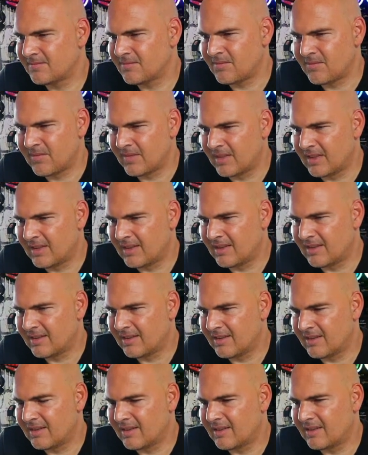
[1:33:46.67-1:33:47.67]
But you liked
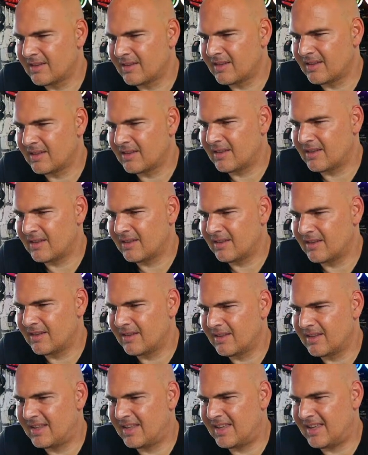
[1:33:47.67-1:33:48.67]
dressing her, didn't
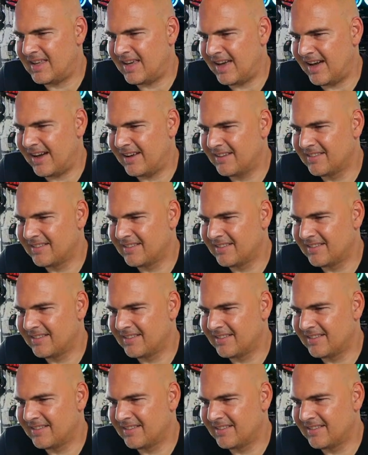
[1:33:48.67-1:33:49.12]
you?